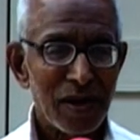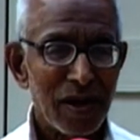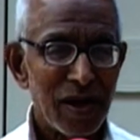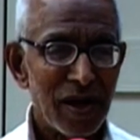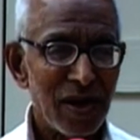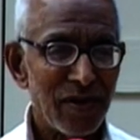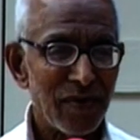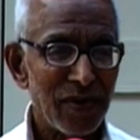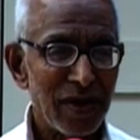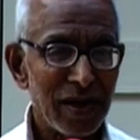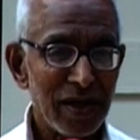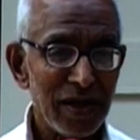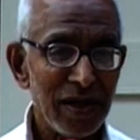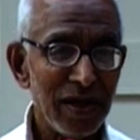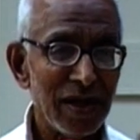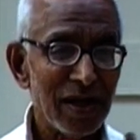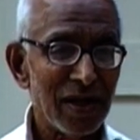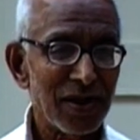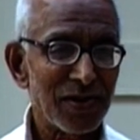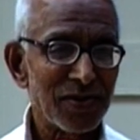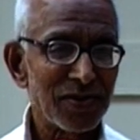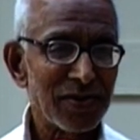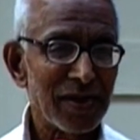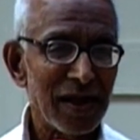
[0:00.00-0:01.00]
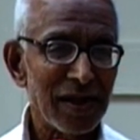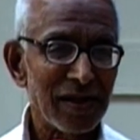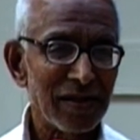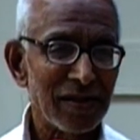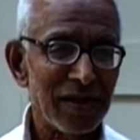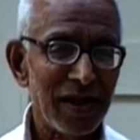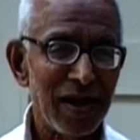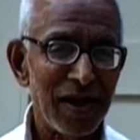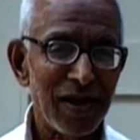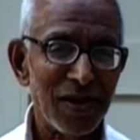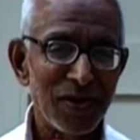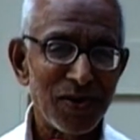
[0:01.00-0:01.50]
Our ears are
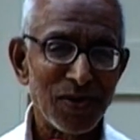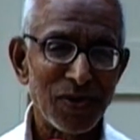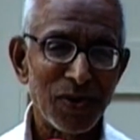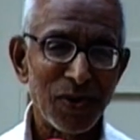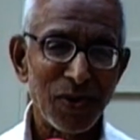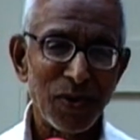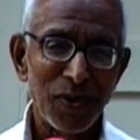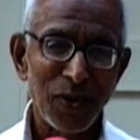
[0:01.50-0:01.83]
there to